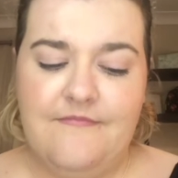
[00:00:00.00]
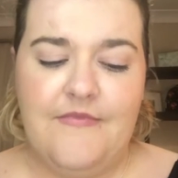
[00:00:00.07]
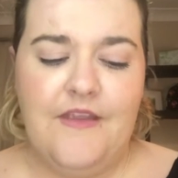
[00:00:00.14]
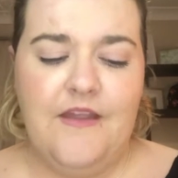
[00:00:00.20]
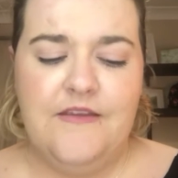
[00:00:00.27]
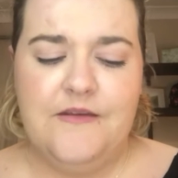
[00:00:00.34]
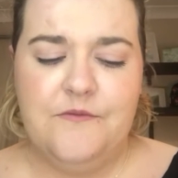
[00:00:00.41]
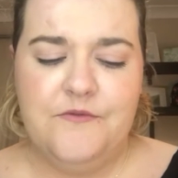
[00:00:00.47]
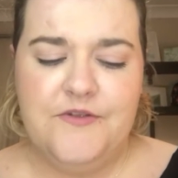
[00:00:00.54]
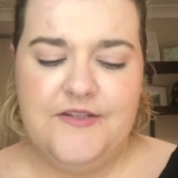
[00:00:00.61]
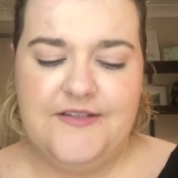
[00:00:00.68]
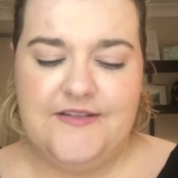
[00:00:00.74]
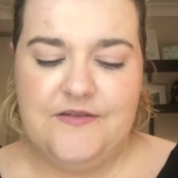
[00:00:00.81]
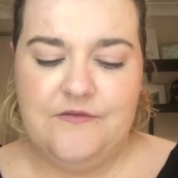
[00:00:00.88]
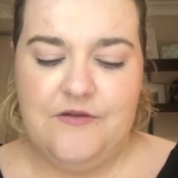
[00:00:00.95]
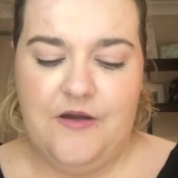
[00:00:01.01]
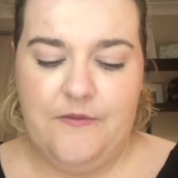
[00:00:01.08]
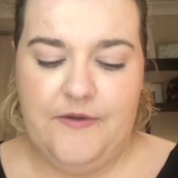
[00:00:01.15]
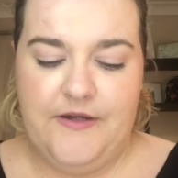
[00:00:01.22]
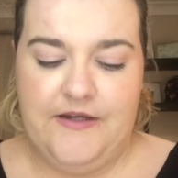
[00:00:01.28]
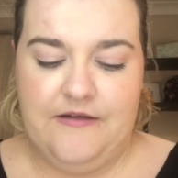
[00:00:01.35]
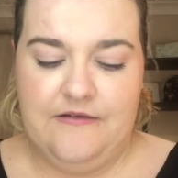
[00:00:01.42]
I think we'll just still
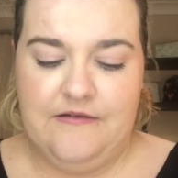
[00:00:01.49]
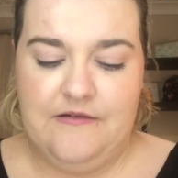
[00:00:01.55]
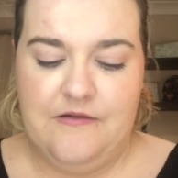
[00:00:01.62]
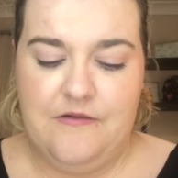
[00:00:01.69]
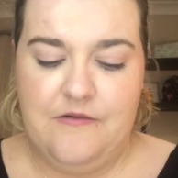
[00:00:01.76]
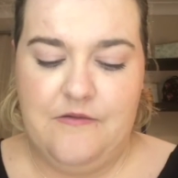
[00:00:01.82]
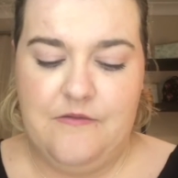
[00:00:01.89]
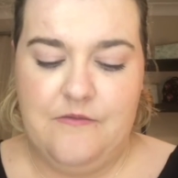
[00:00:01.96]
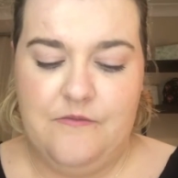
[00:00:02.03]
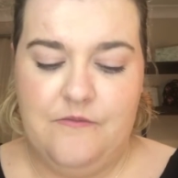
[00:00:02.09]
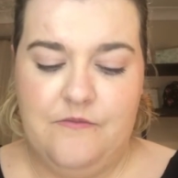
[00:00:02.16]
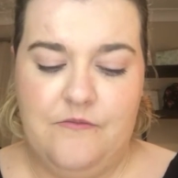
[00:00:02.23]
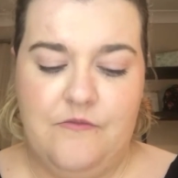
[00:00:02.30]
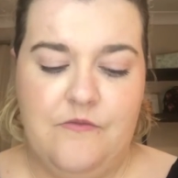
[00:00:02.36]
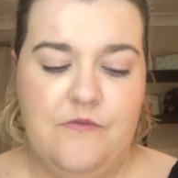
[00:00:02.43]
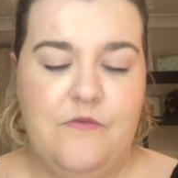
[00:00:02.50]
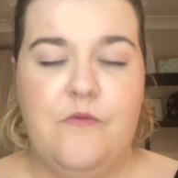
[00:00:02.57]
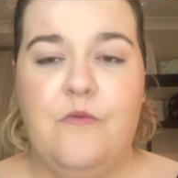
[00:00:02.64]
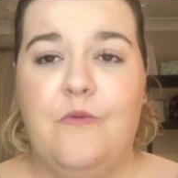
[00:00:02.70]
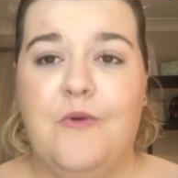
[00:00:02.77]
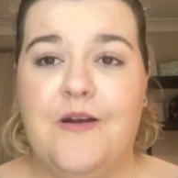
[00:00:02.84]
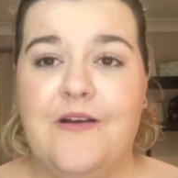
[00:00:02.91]
go in
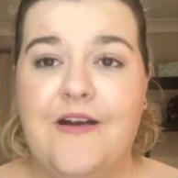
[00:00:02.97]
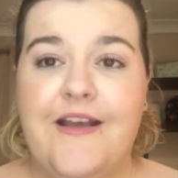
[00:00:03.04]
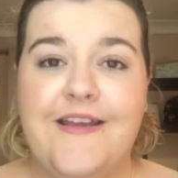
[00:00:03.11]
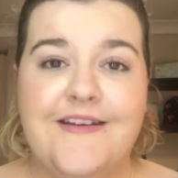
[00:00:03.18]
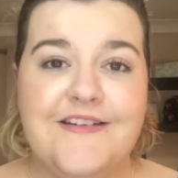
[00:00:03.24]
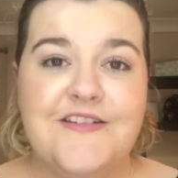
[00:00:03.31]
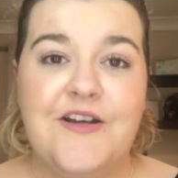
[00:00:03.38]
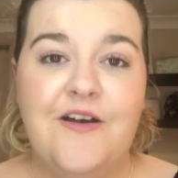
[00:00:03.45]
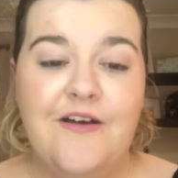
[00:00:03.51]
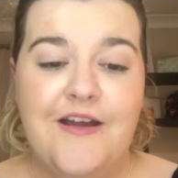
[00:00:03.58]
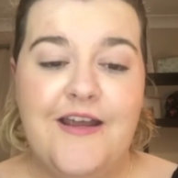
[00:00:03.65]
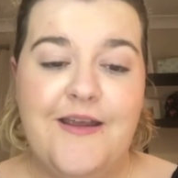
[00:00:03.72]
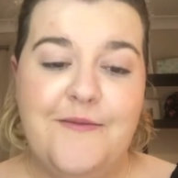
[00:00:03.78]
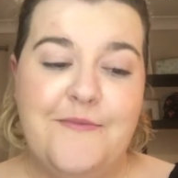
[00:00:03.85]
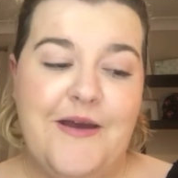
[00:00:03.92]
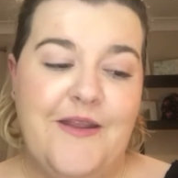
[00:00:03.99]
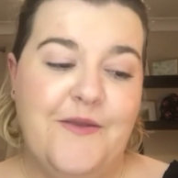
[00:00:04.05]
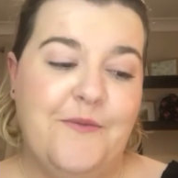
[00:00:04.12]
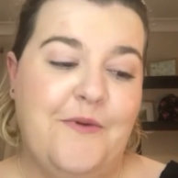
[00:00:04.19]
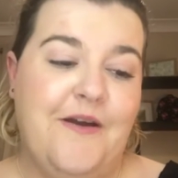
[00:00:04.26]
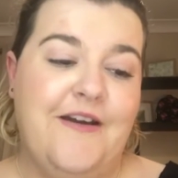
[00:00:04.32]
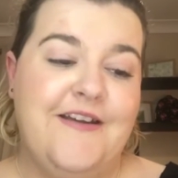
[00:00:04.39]
one eye at a time.
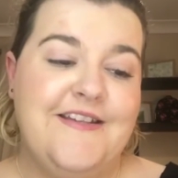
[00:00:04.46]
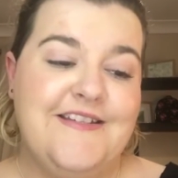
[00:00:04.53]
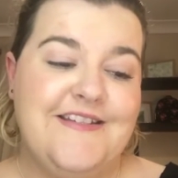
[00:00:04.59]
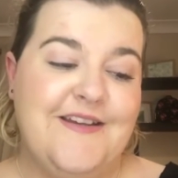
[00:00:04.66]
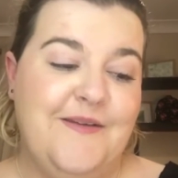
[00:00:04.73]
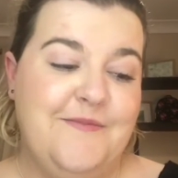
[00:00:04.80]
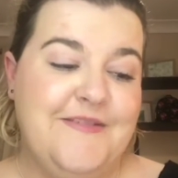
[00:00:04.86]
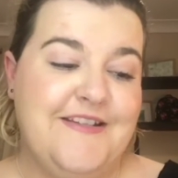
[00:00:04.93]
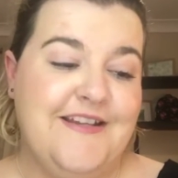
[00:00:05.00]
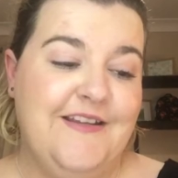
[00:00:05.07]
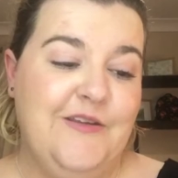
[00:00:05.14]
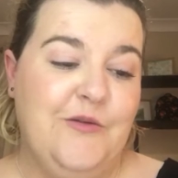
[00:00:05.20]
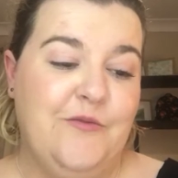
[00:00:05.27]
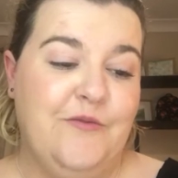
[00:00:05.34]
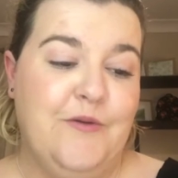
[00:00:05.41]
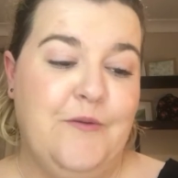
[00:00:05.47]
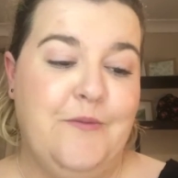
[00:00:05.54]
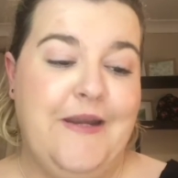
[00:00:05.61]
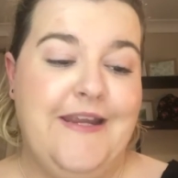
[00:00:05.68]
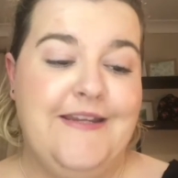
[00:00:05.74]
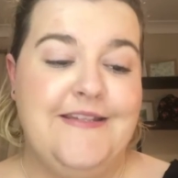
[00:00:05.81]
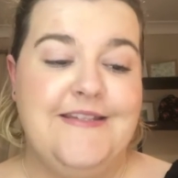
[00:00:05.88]
Otherwise, I'm just going to look real
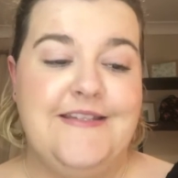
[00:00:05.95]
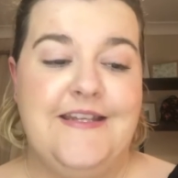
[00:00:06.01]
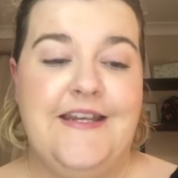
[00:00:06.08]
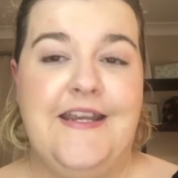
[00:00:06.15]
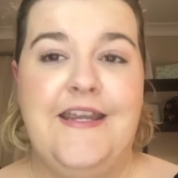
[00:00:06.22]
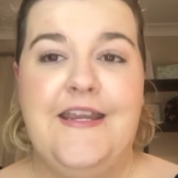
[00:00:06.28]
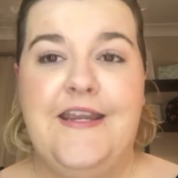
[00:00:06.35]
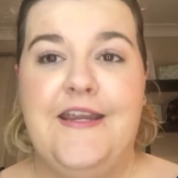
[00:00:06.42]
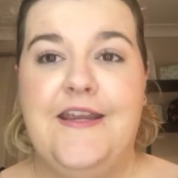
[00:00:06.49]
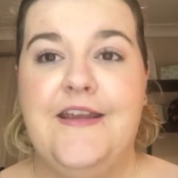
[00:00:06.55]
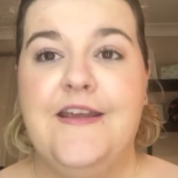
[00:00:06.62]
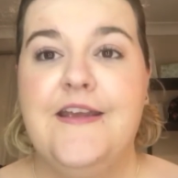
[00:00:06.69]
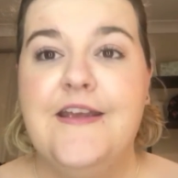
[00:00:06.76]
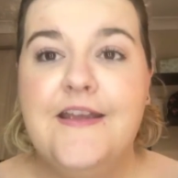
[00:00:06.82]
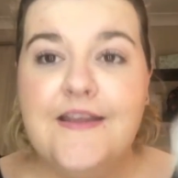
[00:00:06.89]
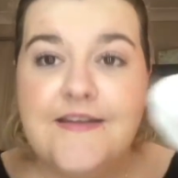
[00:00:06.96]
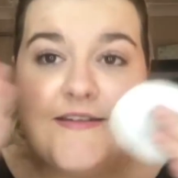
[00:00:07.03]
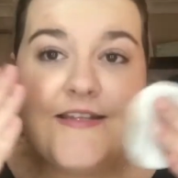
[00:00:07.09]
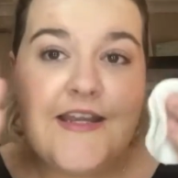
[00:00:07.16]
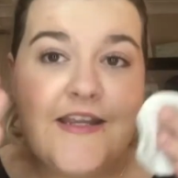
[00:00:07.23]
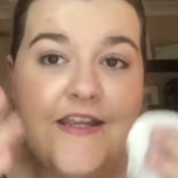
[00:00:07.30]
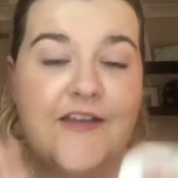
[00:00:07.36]
weird sitting here
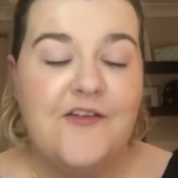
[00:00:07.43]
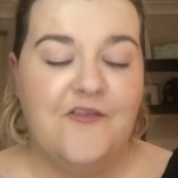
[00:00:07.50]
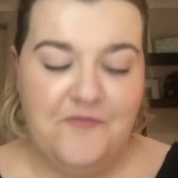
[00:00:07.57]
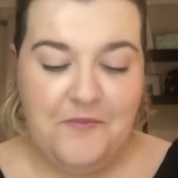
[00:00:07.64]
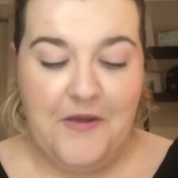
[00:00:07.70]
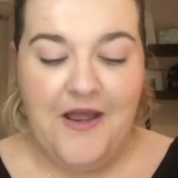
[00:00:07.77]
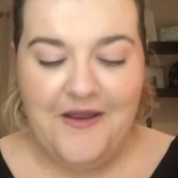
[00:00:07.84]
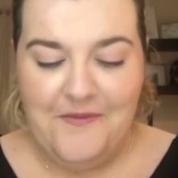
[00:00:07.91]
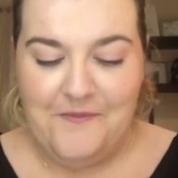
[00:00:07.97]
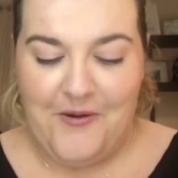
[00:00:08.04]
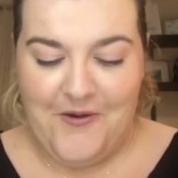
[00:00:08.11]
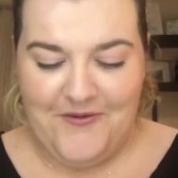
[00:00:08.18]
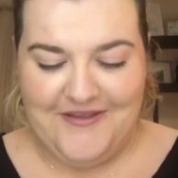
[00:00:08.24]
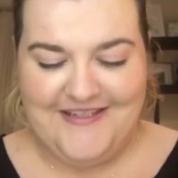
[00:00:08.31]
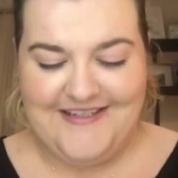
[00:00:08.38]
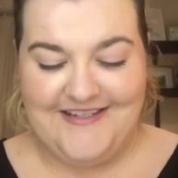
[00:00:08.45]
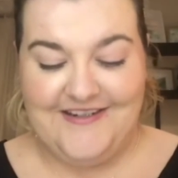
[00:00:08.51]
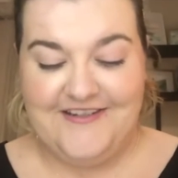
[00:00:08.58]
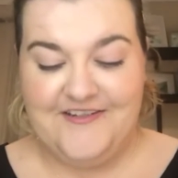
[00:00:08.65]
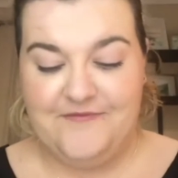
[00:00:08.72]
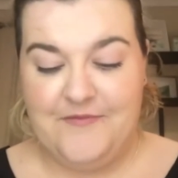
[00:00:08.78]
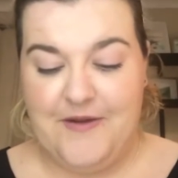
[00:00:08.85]
taking off both
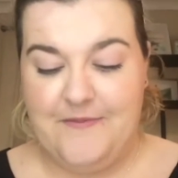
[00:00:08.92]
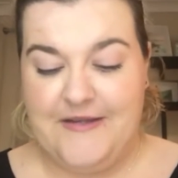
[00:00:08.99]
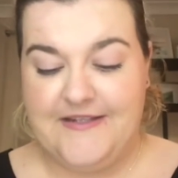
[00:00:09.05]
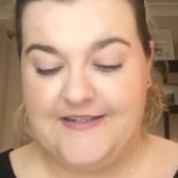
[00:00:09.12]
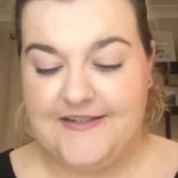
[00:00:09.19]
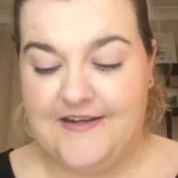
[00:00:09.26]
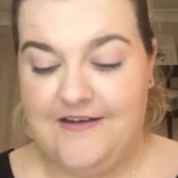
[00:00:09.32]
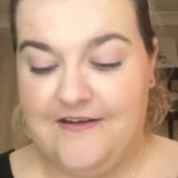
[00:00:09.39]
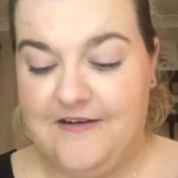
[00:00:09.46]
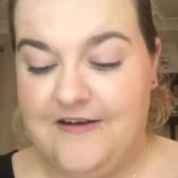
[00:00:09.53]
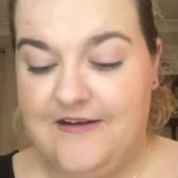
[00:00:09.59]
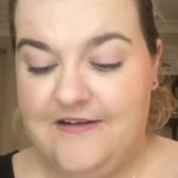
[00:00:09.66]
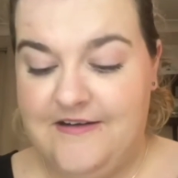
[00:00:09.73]
sides of my mascara